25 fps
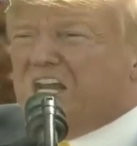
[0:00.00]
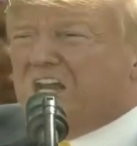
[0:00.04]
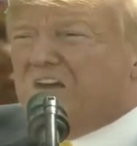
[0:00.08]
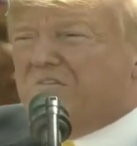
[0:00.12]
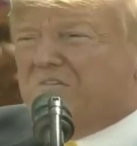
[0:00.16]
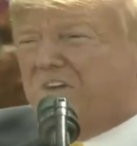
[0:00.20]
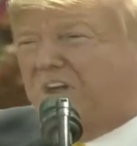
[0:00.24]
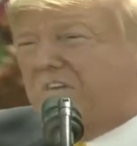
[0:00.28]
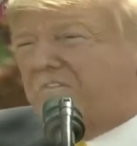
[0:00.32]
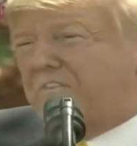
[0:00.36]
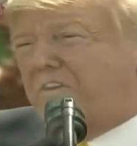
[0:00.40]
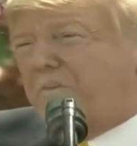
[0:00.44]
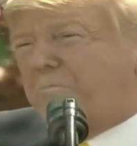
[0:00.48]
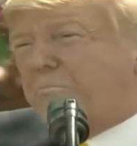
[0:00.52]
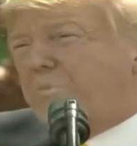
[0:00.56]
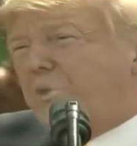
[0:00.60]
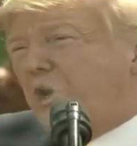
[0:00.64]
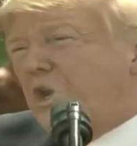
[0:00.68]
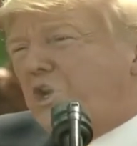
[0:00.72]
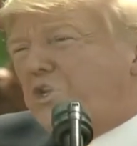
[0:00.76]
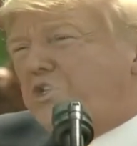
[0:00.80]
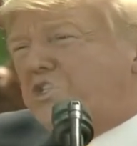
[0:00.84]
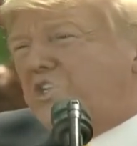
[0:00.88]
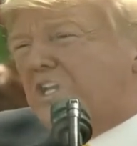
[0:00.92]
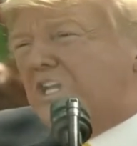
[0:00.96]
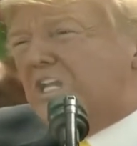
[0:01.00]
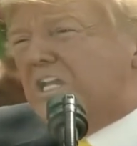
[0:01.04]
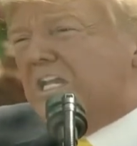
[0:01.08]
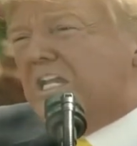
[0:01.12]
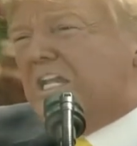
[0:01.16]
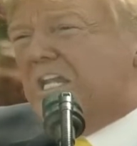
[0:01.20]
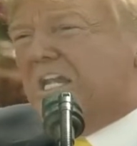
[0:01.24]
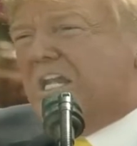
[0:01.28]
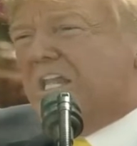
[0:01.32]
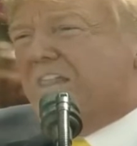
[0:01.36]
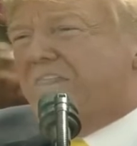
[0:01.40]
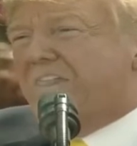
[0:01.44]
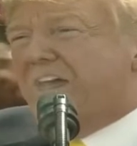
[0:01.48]
of every person
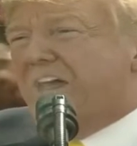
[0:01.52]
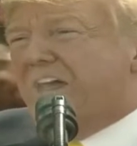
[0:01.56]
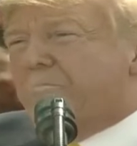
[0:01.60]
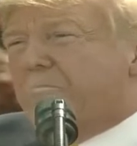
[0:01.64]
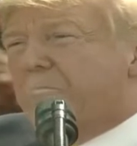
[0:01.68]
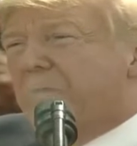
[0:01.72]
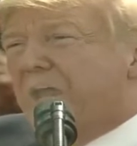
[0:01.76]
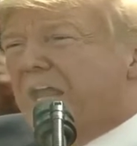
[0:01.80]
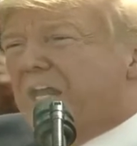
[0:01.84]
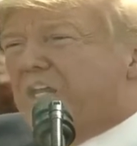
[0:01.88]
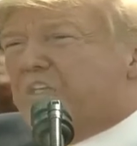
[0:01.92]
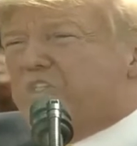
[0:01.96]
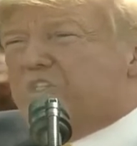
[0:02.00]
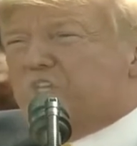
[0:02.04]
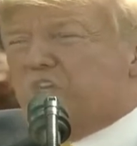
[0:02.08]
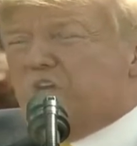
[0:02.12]
that makes the